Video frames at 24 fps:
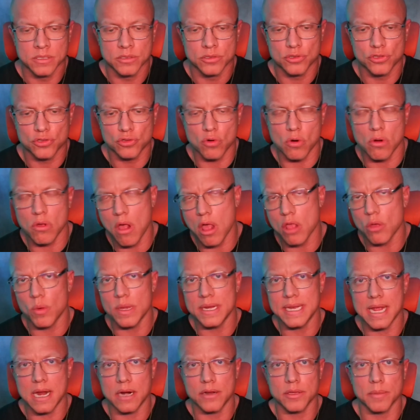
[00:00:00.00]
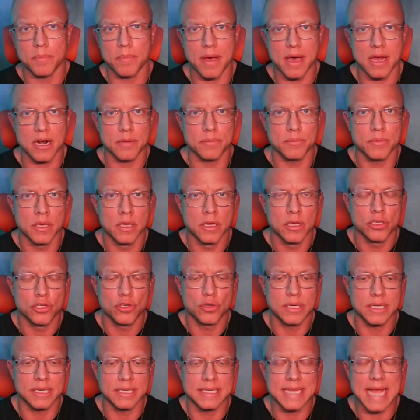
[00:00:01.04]
Scroll all the way down to the bottom.
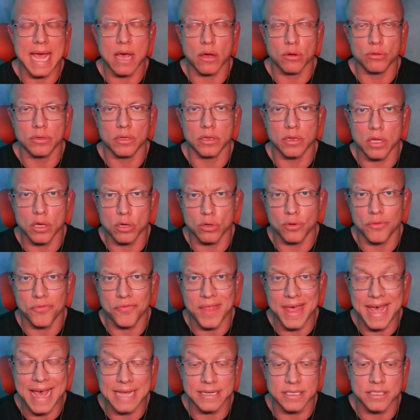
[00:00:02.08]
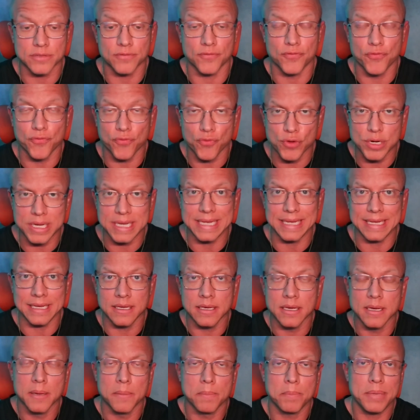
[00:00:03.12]
You can download that
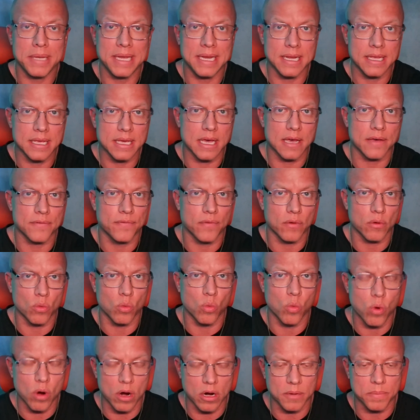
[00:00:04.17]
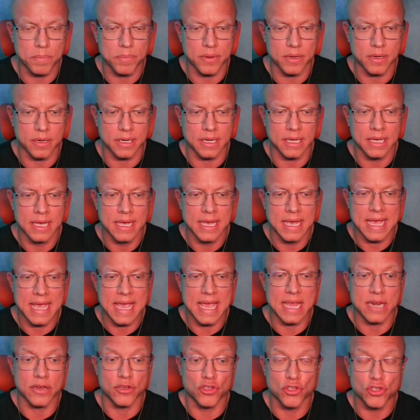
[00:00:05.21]
free P D F workbook
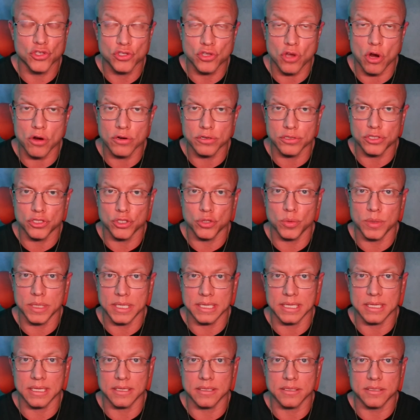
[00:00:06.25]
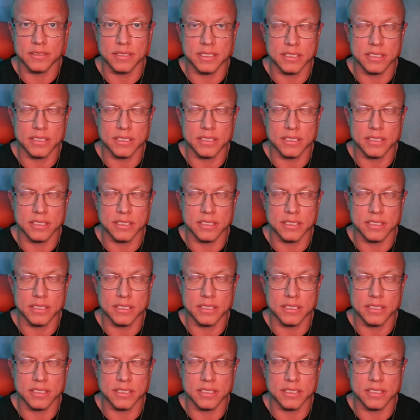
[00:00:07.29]
and start doing this.